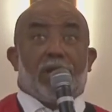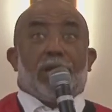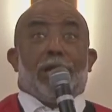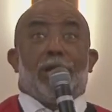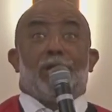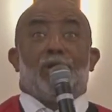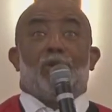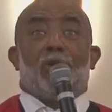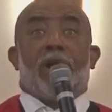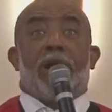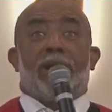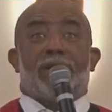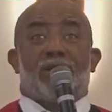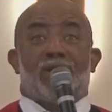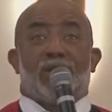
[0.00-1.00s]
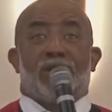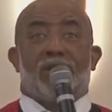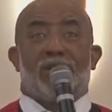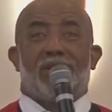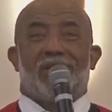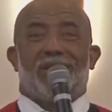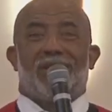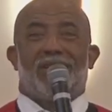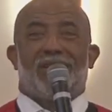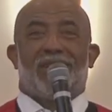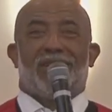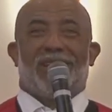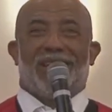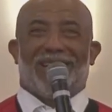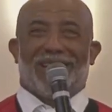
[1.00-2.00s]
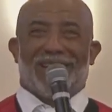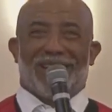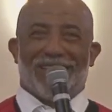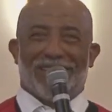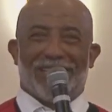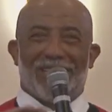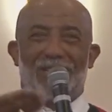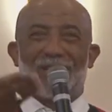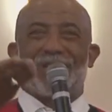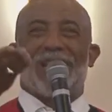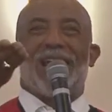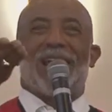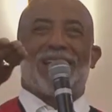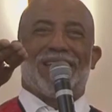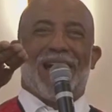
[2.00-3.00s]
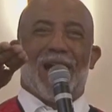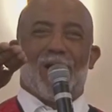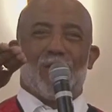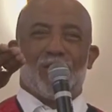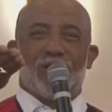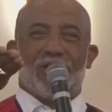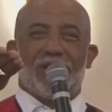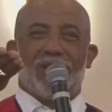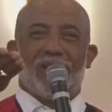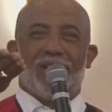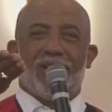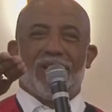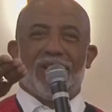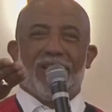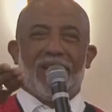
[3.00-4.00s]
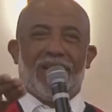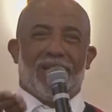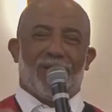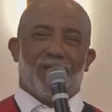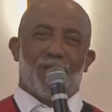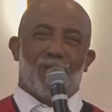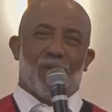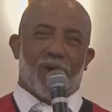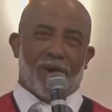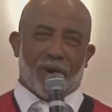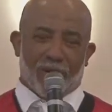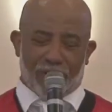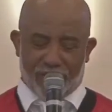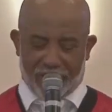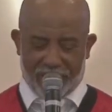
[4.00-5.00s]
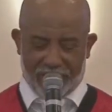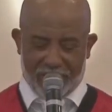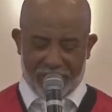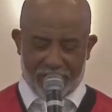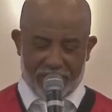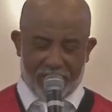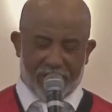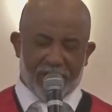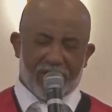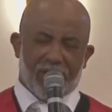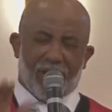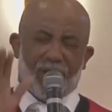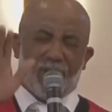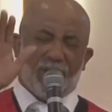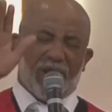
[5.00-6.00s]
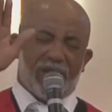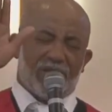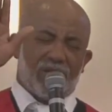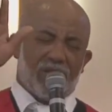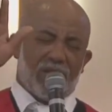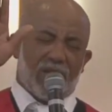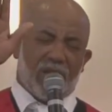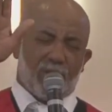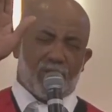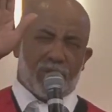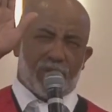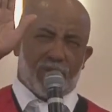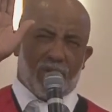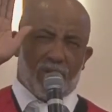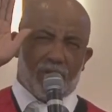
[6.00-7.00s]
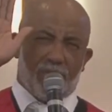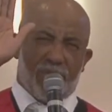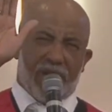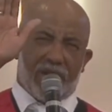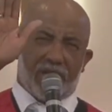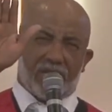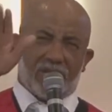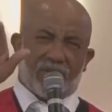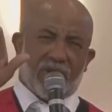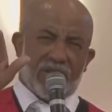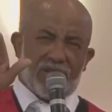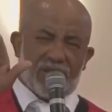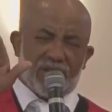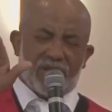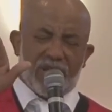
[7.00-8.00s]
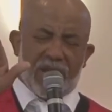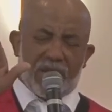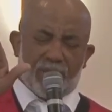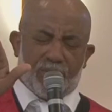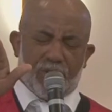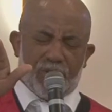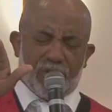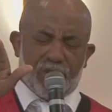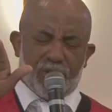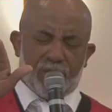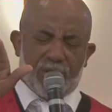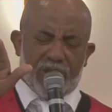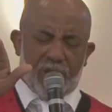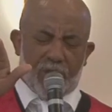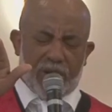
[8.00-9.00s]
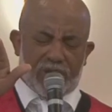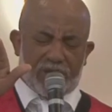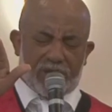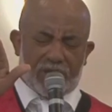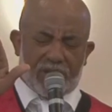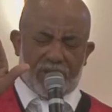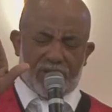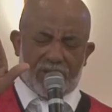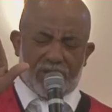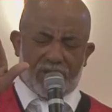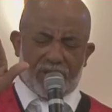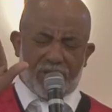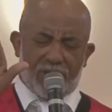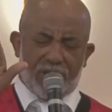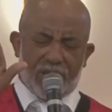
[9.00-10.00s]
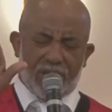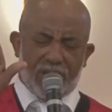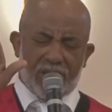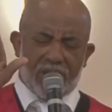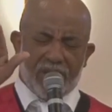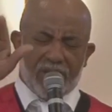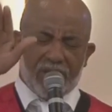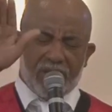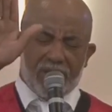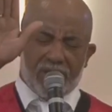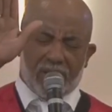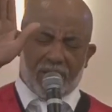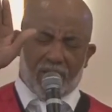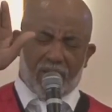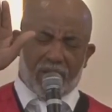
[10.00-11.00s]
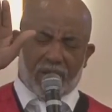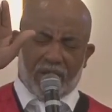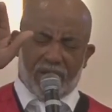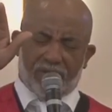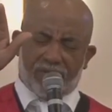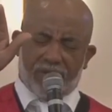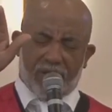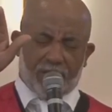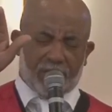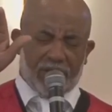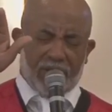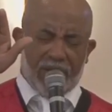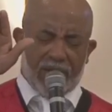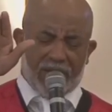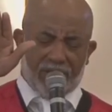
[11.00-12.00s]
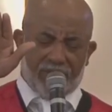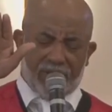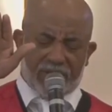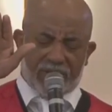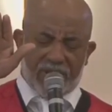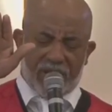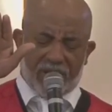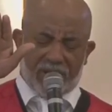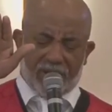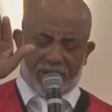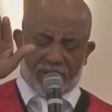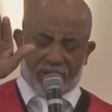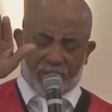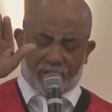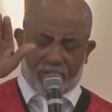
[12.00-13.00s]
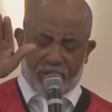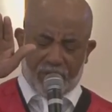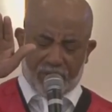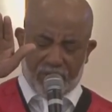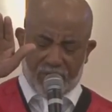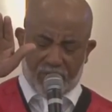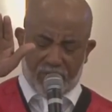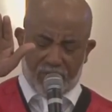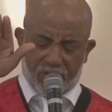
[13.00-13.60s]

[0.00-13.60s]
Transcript: get dressed, and then stand out in the world. Lord bless you and keep you. The Lord make his face to shine upon you and be gracious unto you. The Lord lift up the light of his countenance upon you